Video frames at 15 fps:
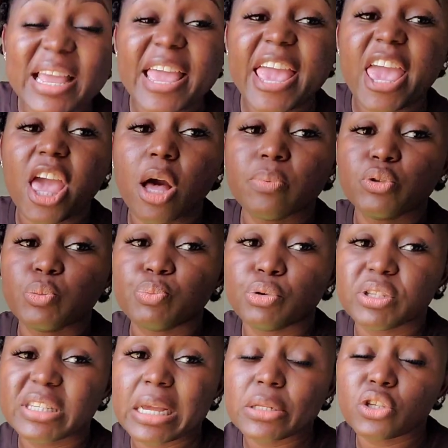going to help to
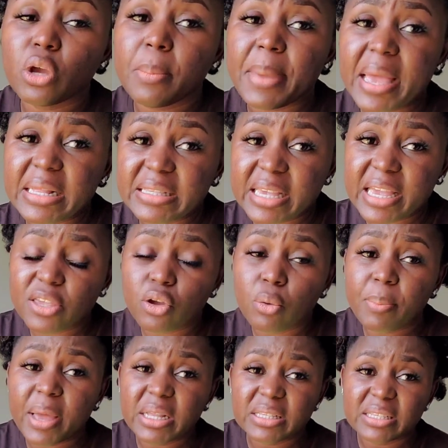protect your mat, and your
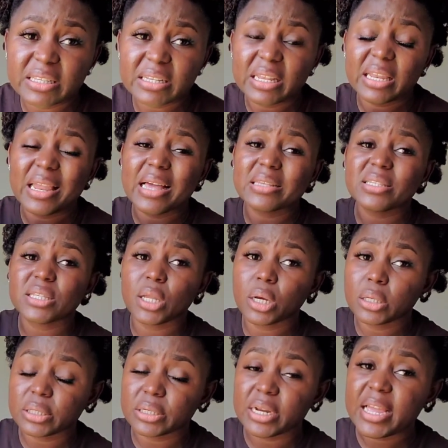mat is going to last
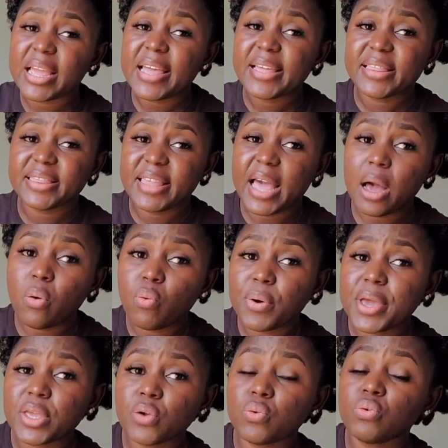longer. That
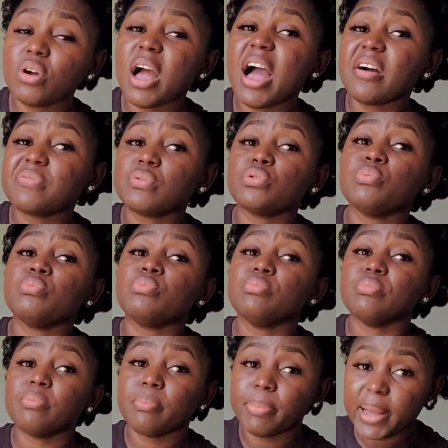way, you will not have to
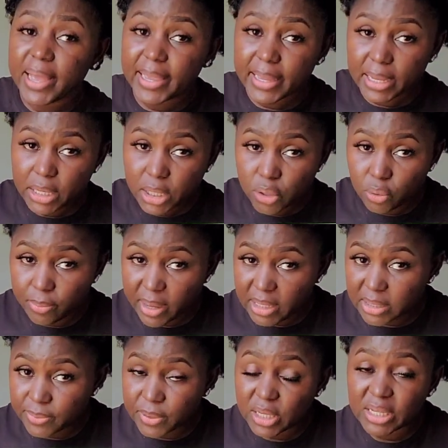buy a new
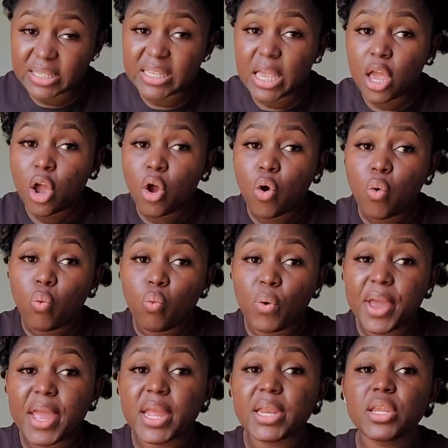mat. Because
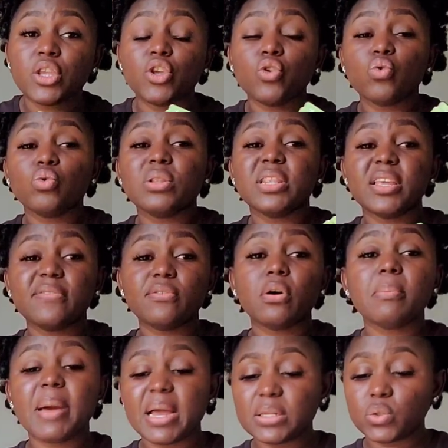when you leave your
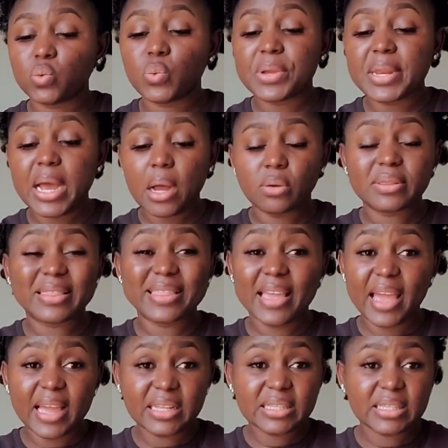mat without
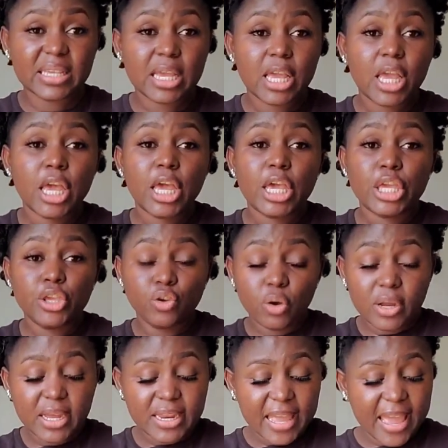that,
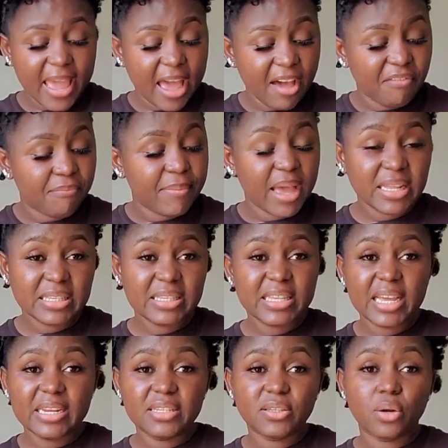you're going to have mats
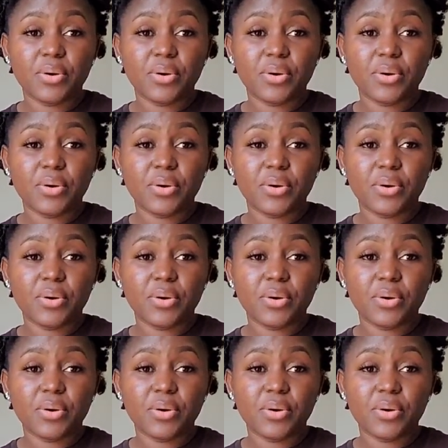that is